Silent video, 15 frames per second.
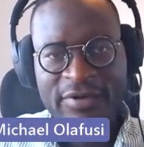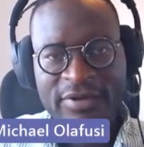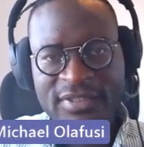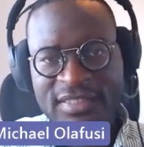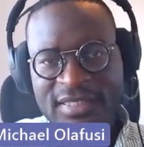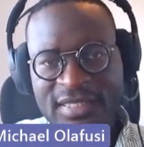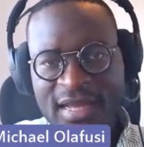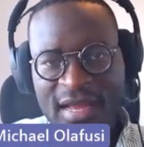
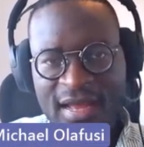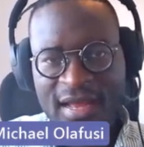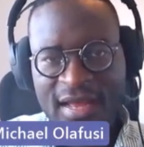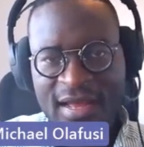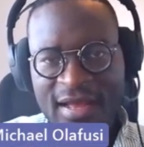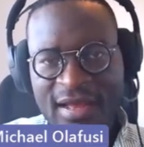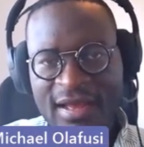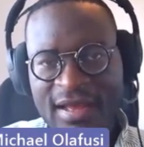us
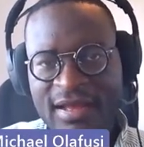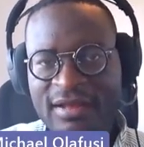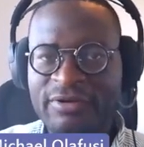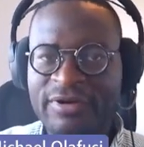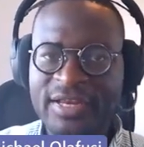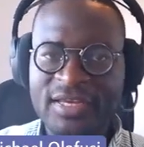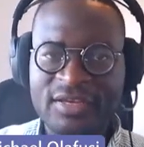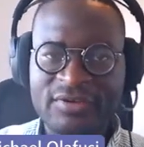are
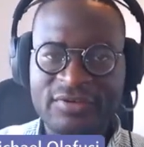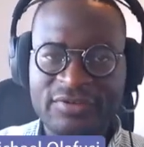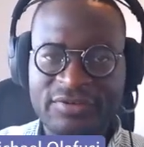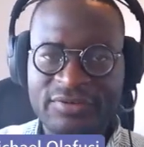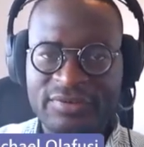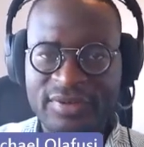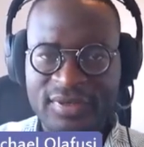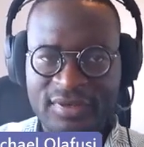already used
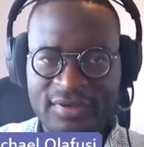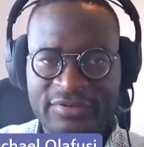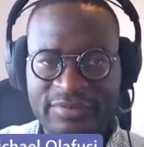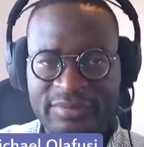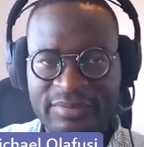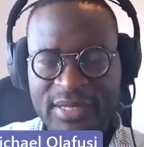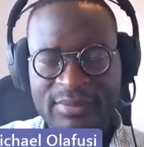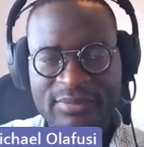to this,
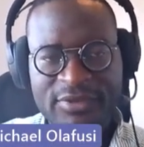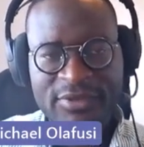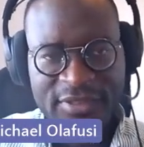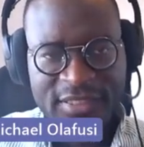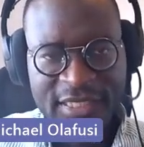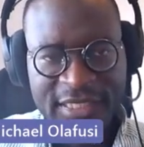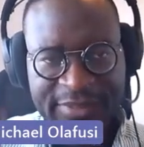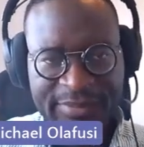but I'm
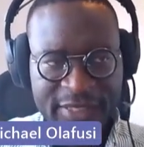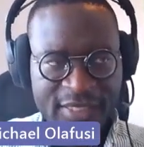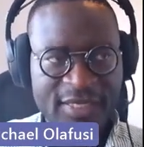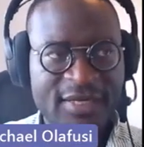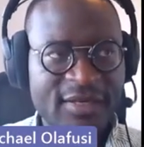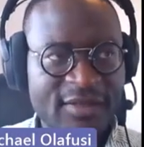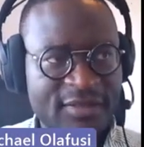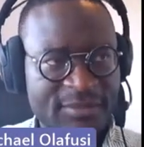just
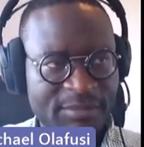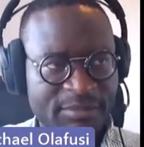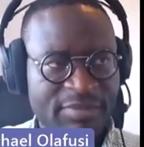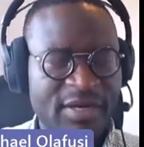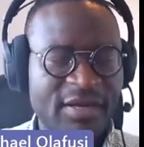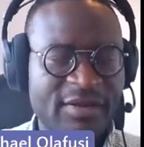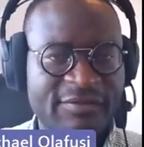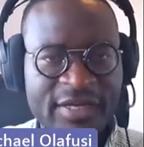explaining it
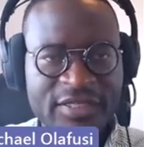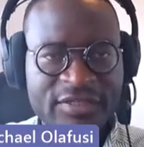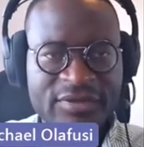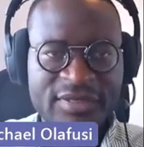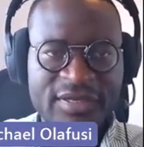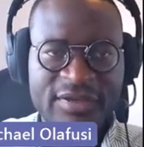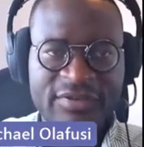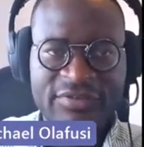per
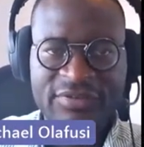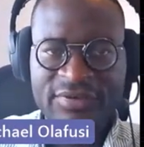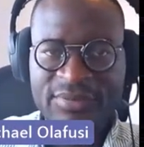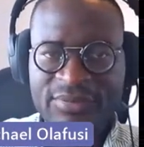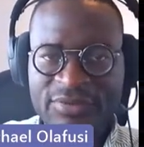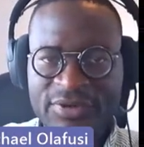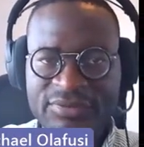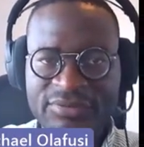adventure. There's
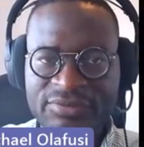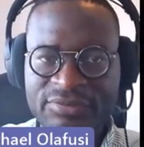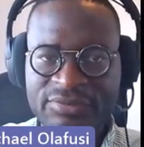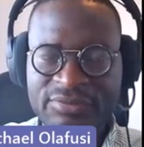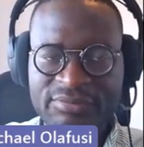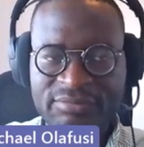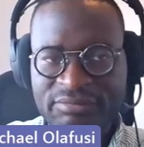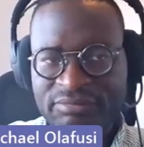someone
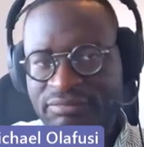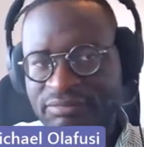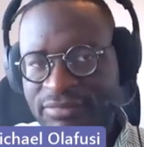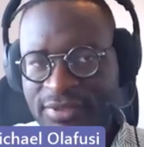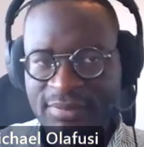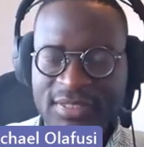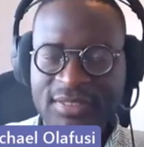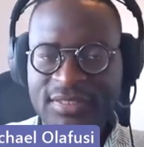who
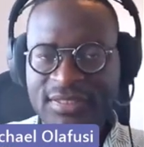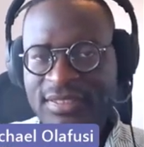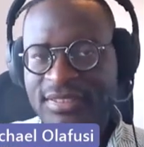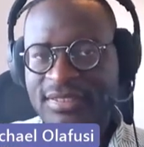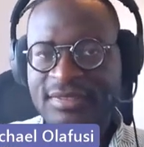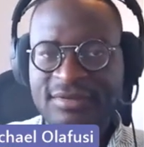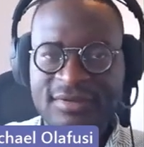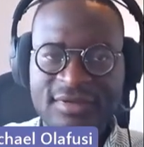maybe
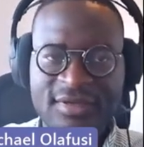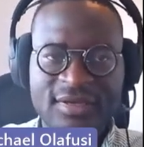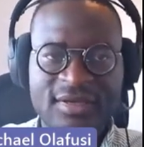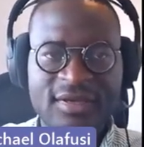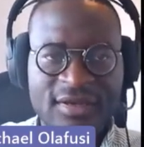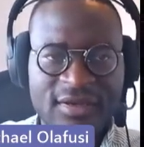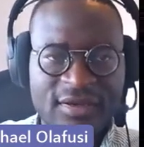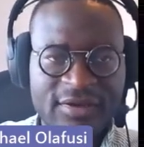his
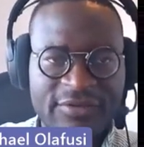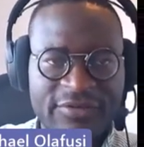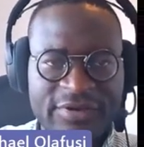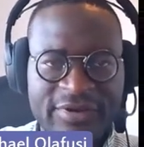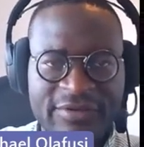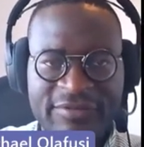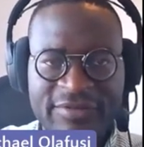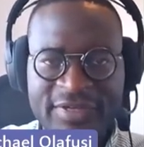
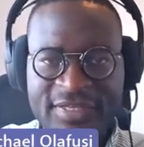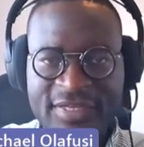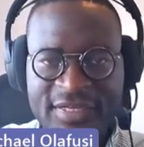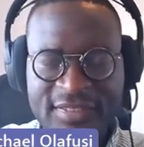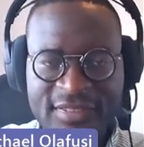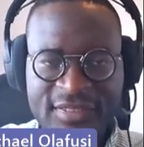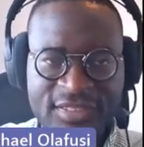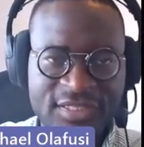or her feet are
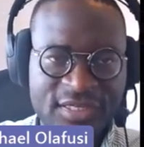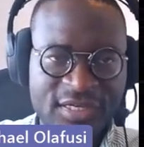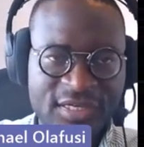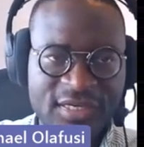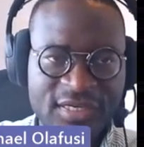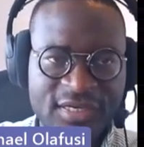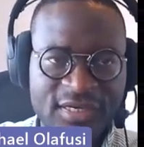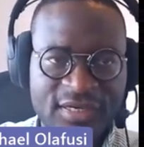still
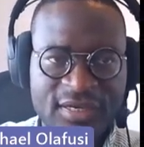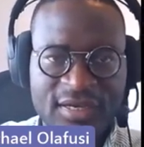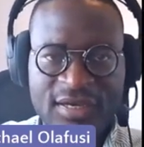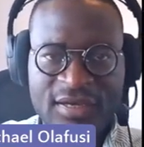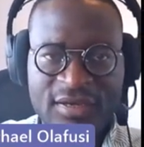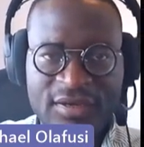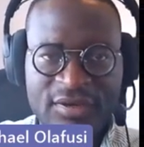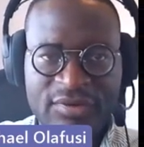shaky,
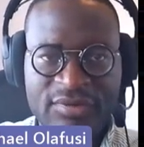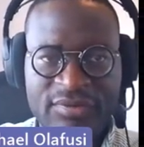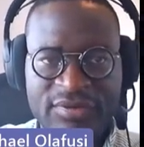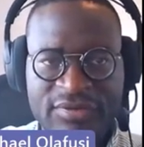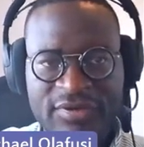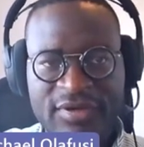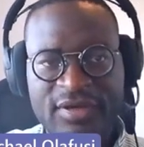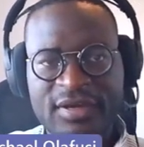
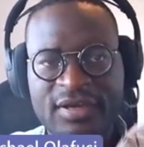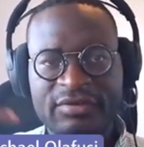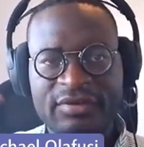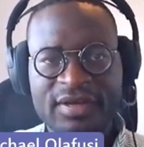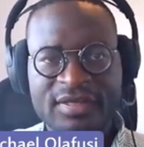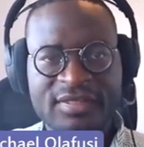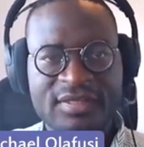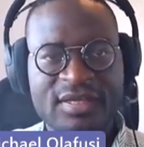so they get to
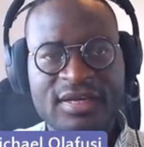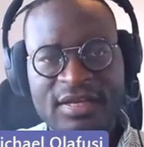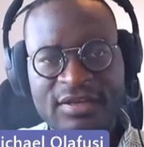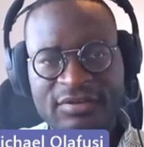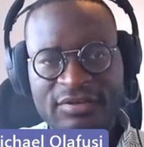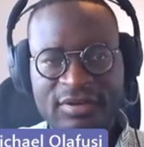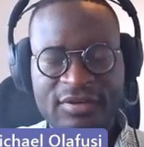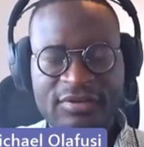understand
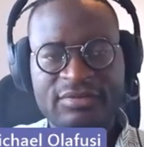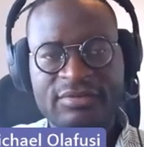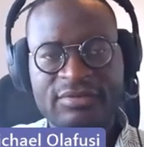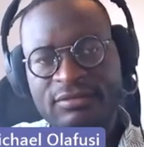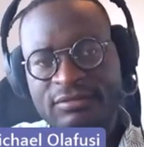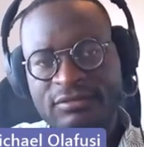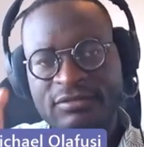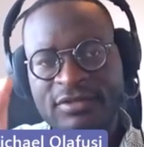that you need
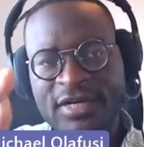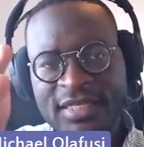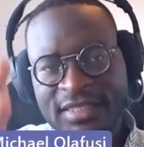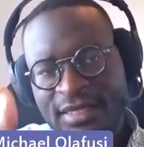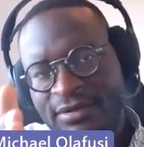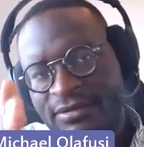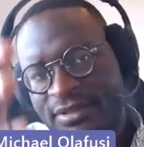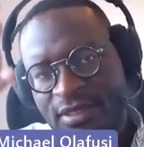to
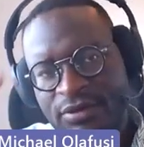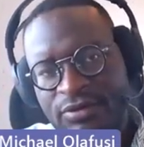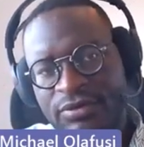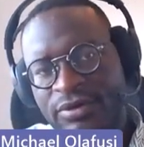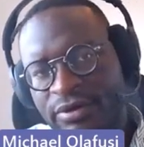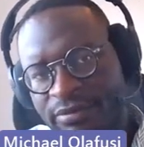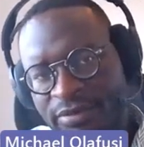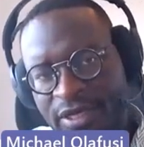write out the
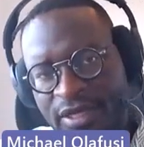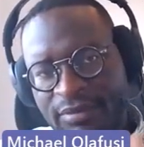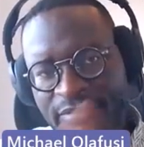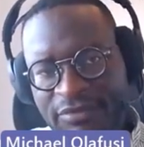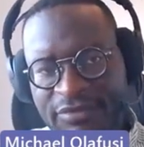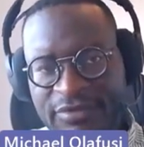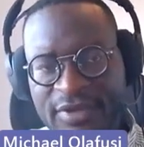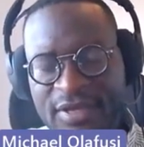column
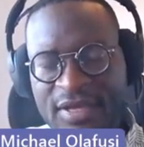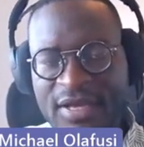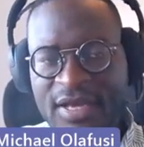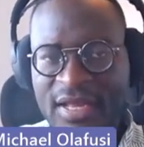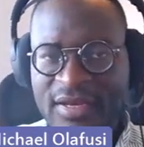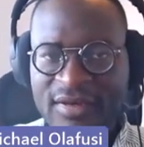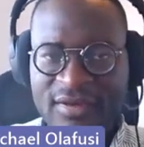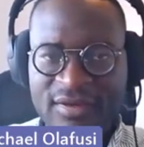names.
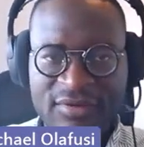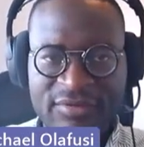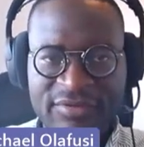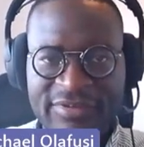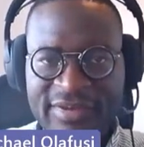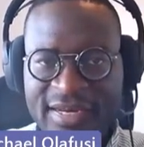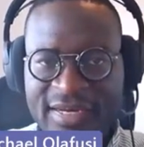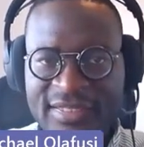And you
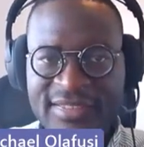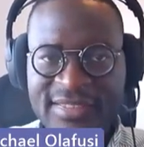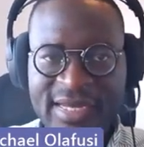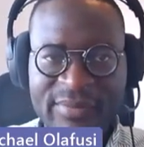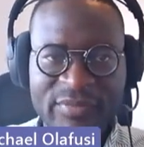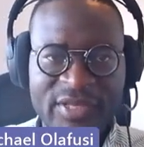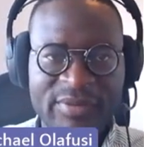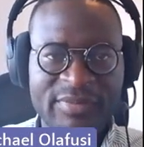see, I didn't
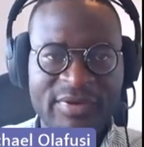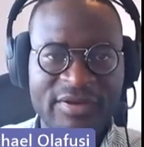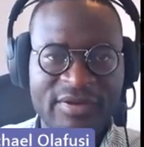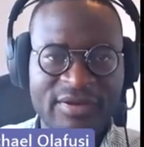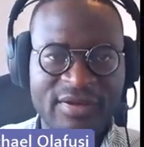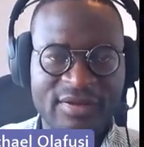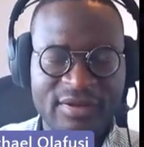type them